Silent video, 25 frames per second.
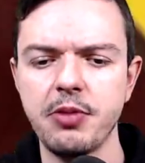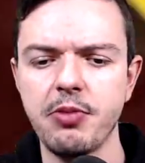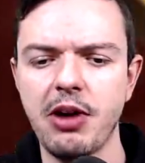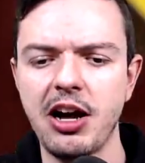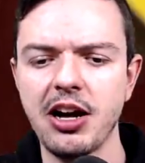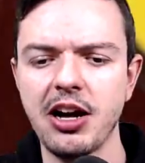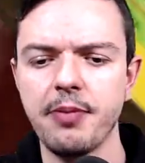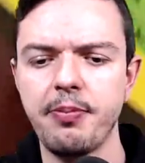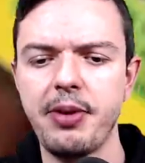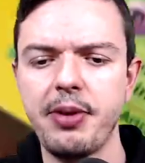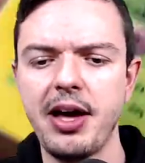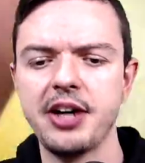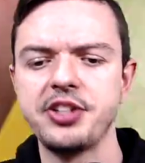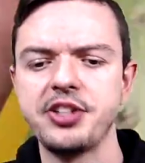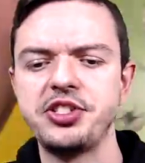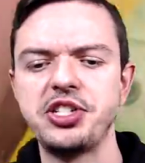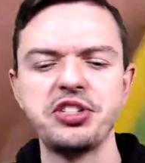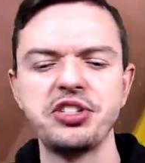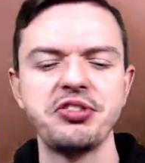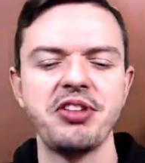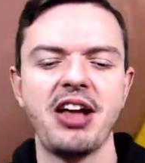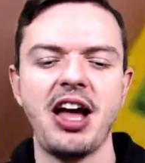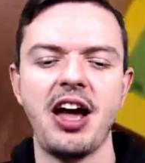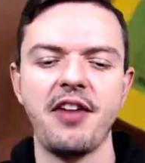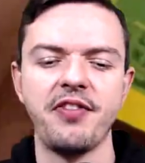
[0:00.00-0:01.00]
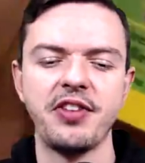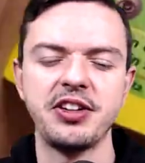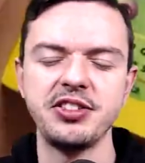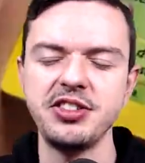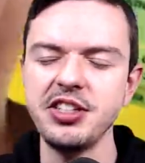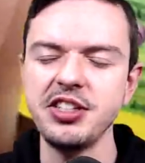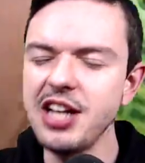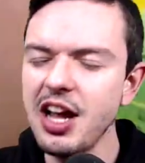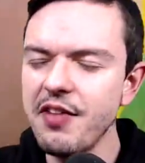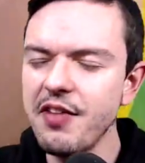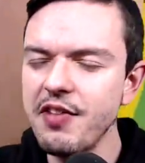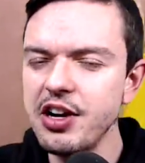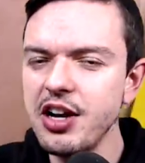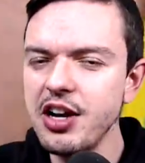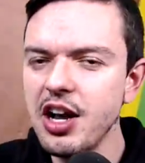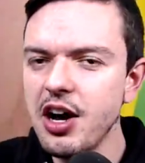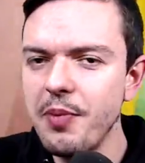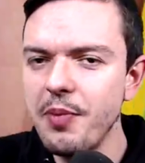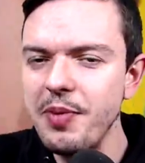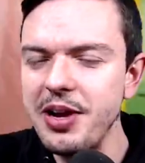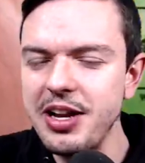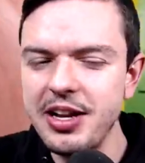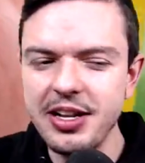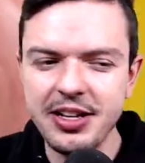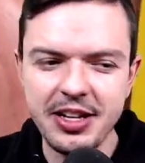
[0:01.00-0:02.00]
Rocket packs just to have. Because you never know. I
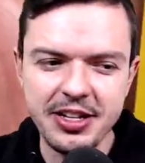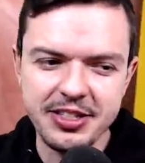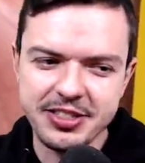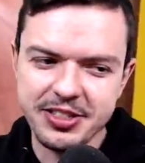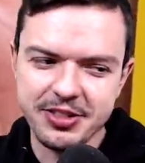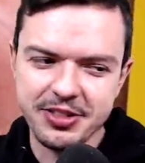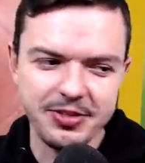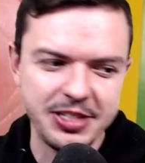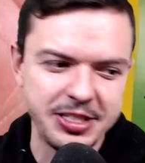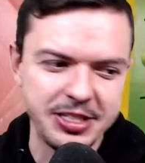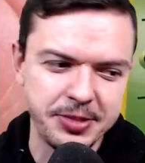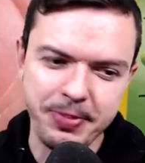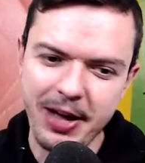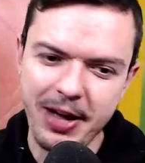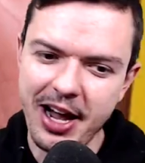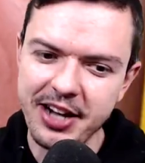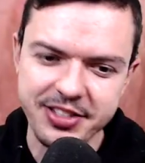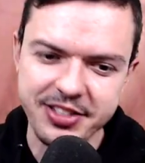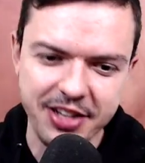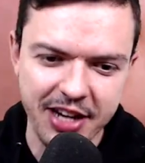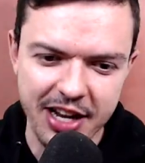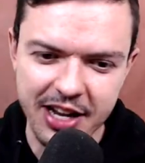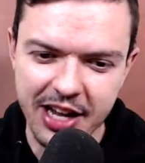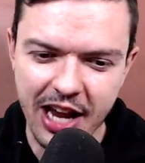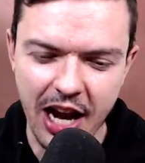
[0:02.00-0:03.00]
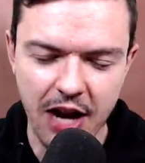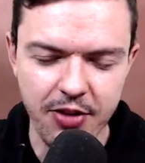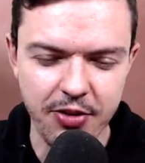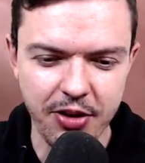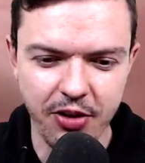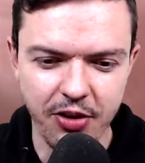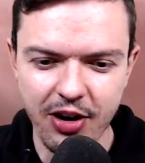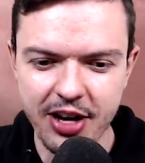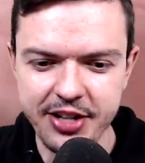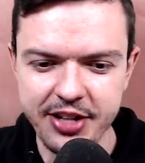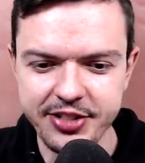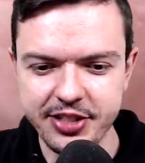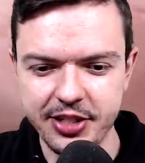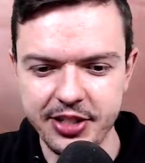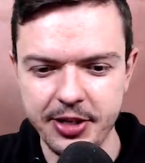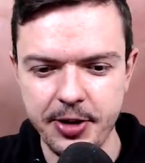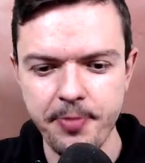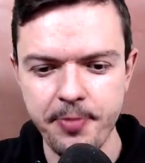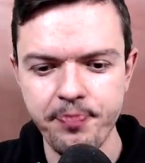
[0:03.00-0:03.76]
mean, these these packs are getting kind of crazy.